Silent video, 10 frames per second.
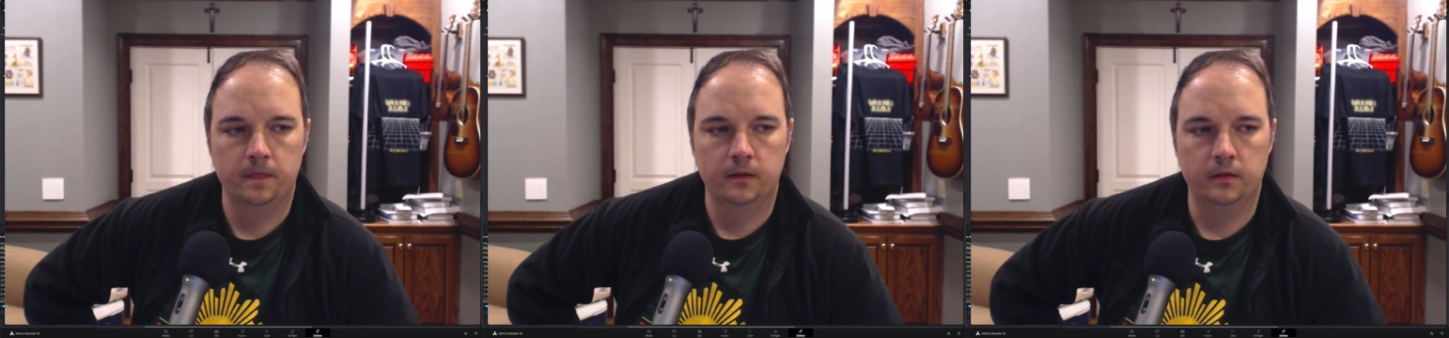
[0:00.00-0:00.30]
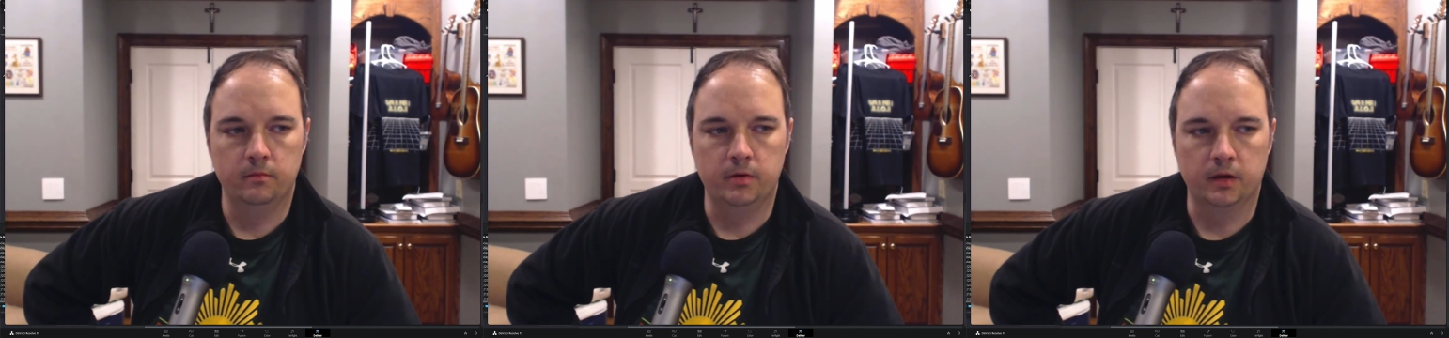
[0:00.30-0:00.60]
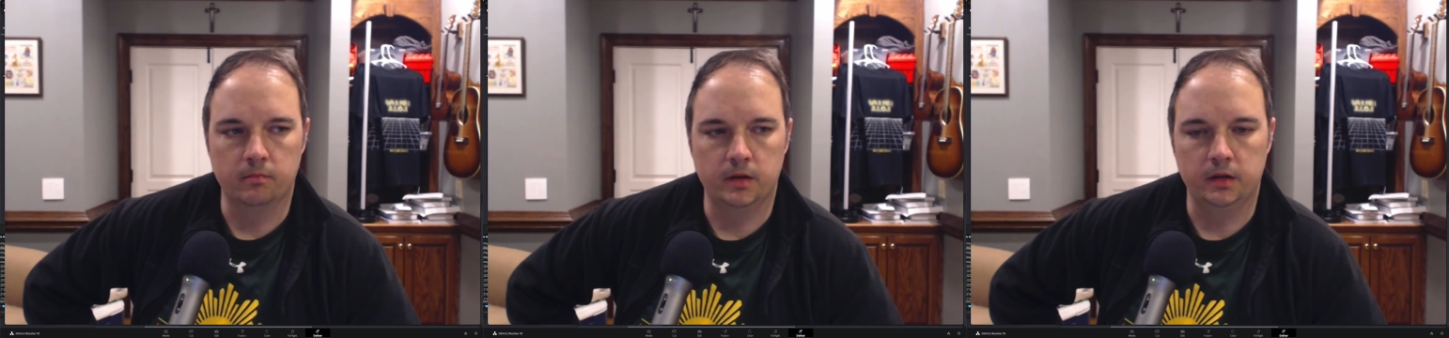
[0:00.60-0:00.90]
the big
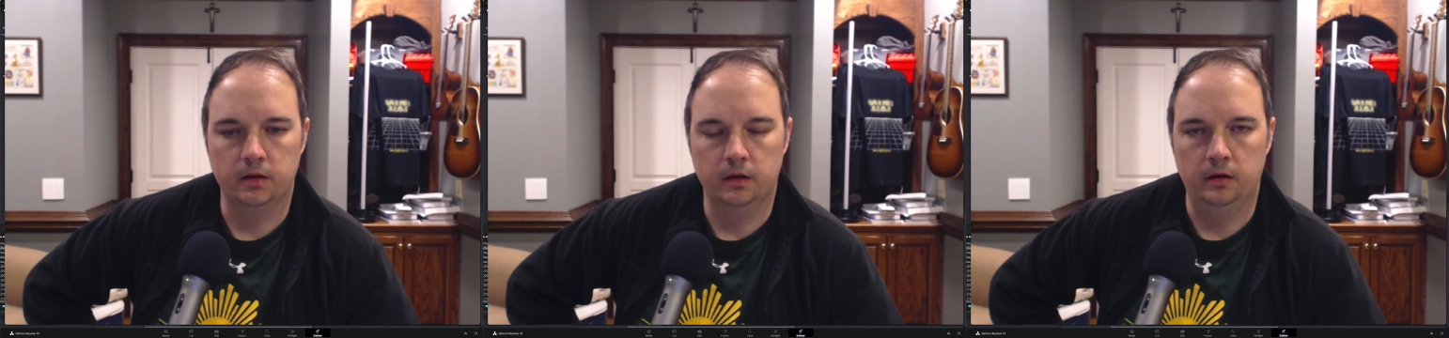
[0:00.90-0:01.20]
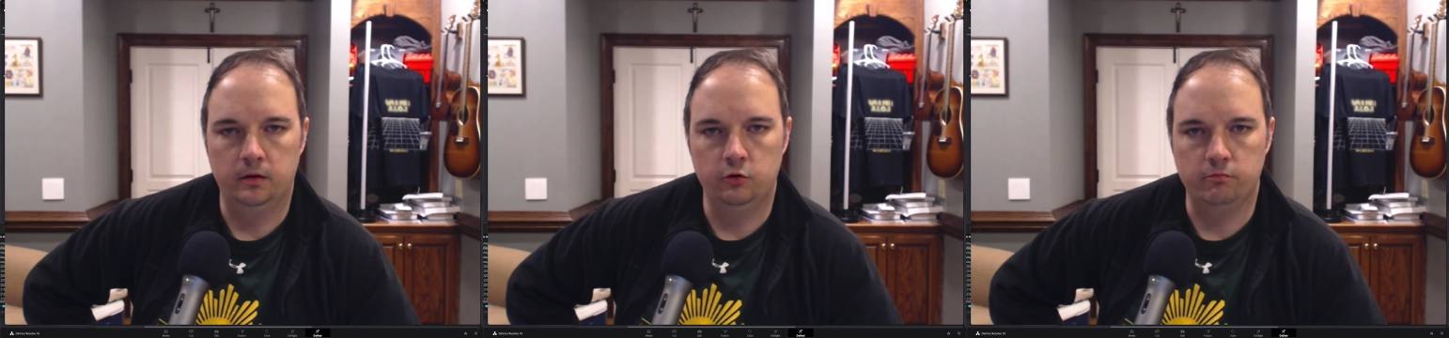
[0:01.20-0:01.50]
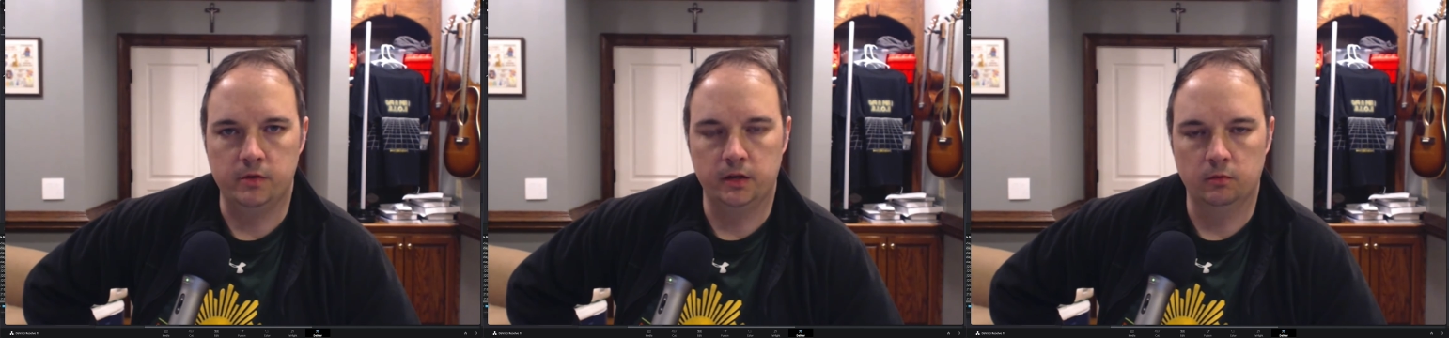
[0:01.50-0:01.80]
new
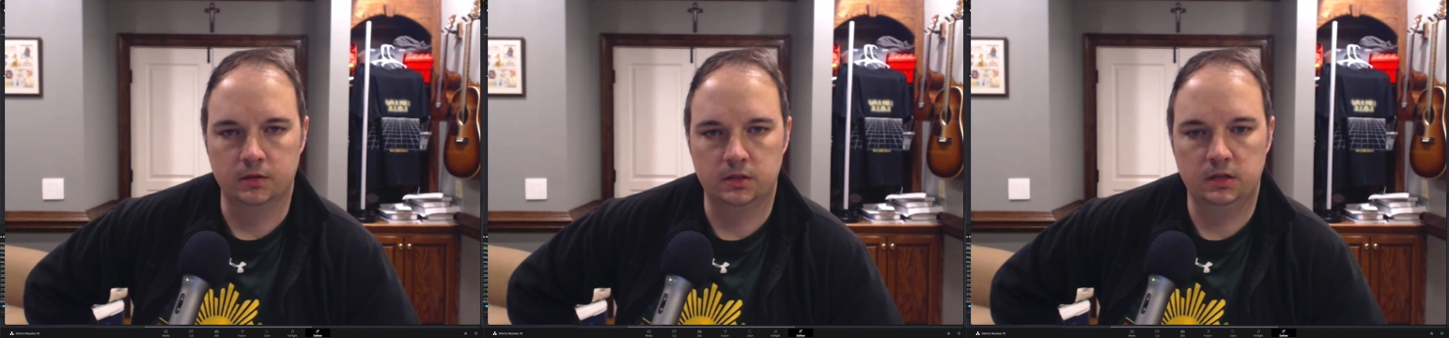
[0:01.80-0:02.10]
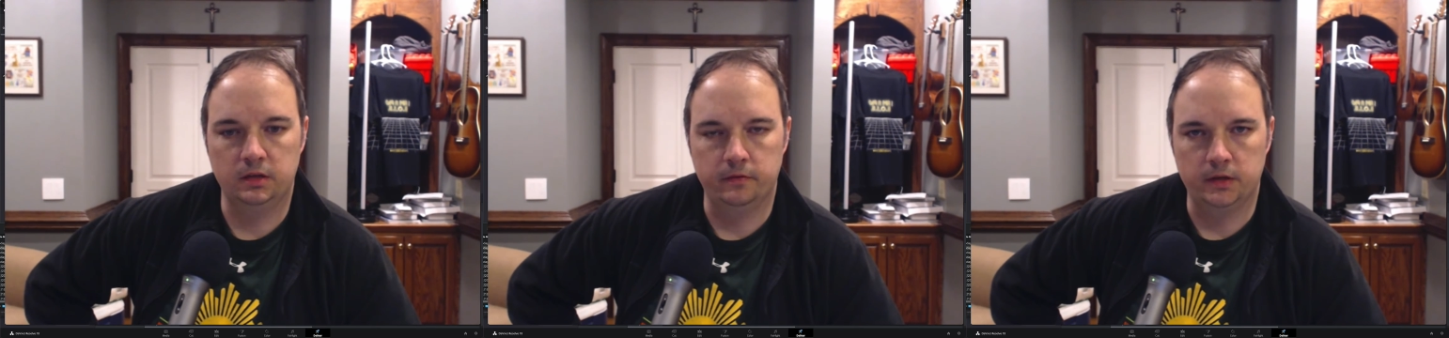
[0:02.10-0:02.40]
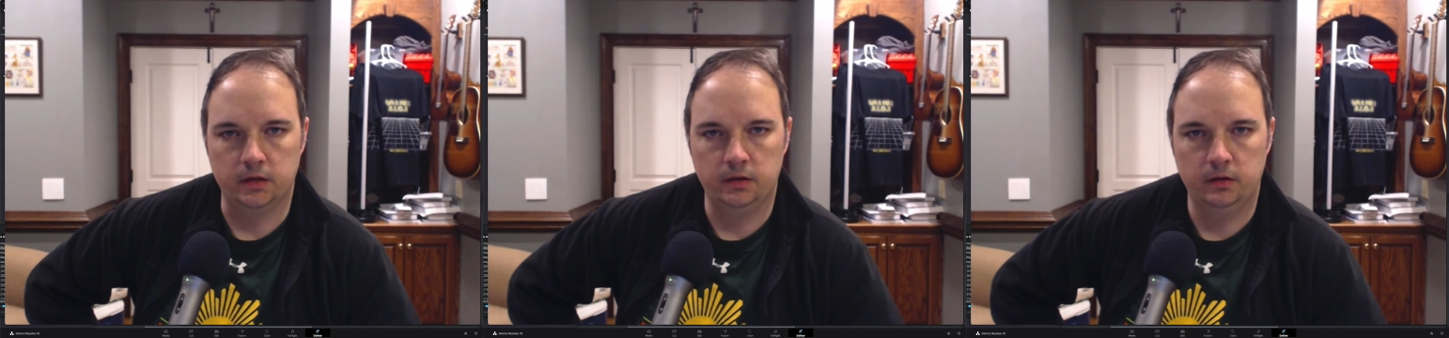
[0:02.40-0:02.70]
media was
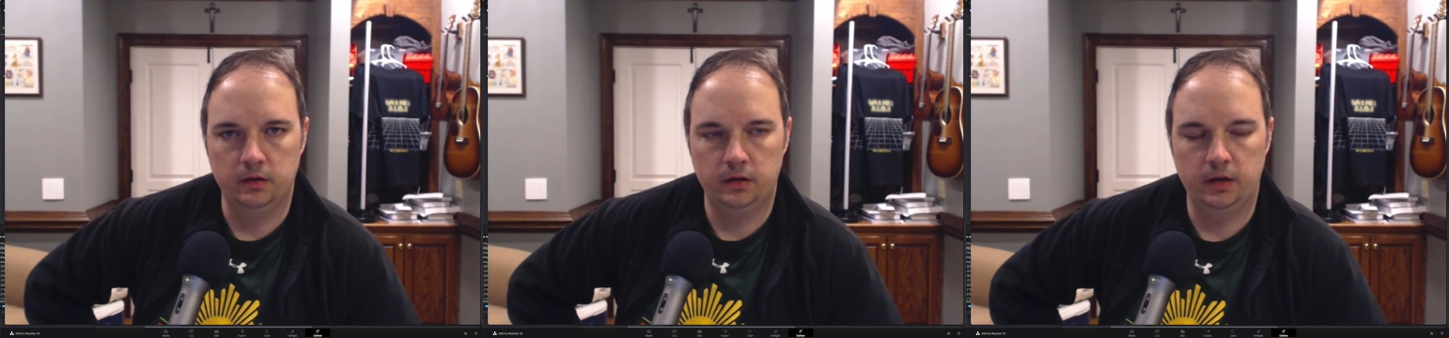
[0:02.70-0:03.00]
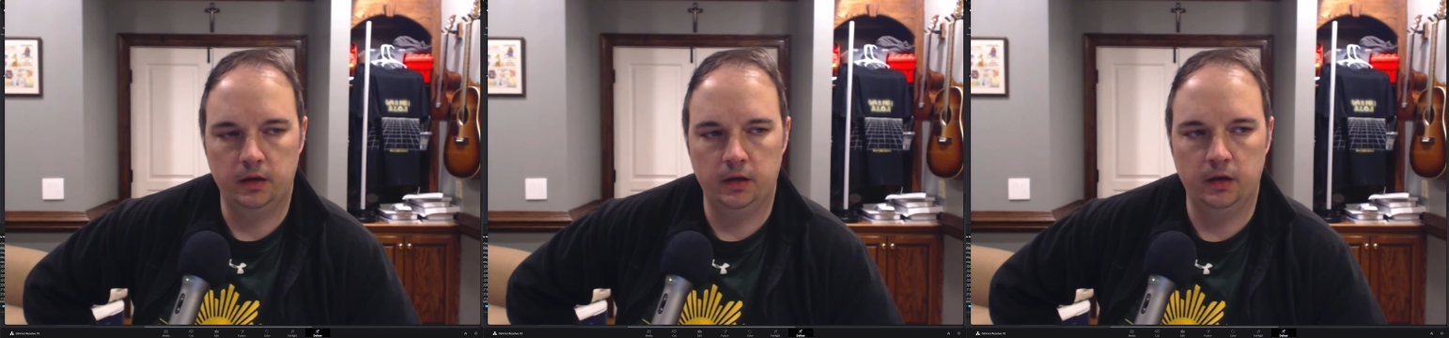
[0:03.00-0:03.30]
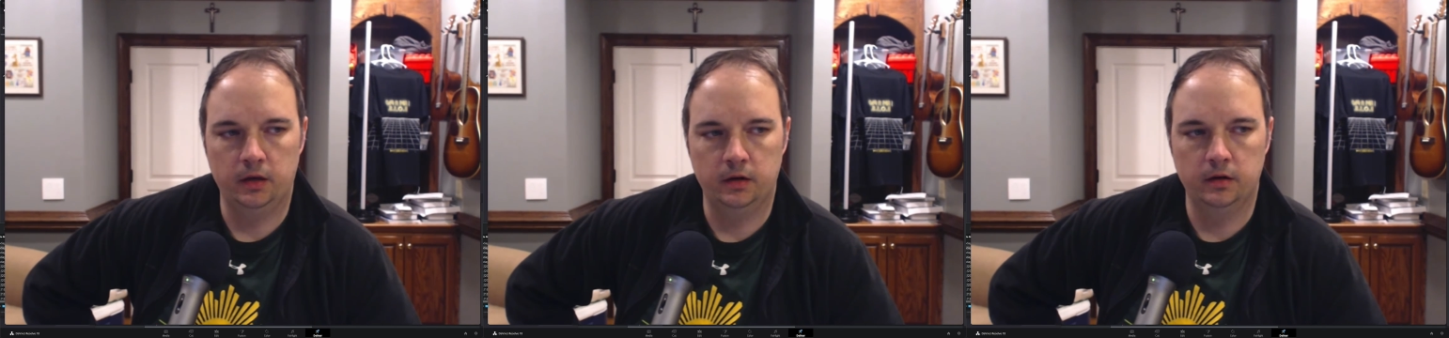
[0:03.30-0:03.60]
TV,
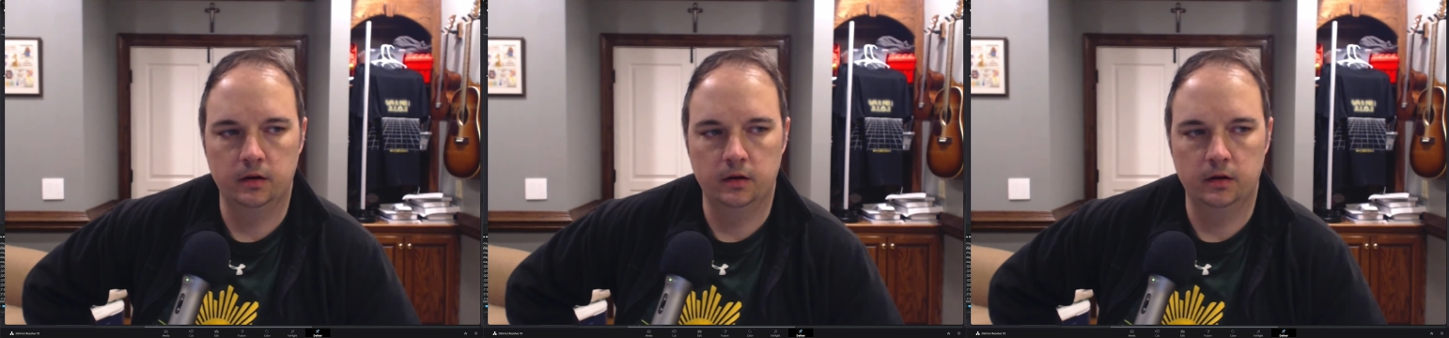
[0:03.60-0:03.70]
and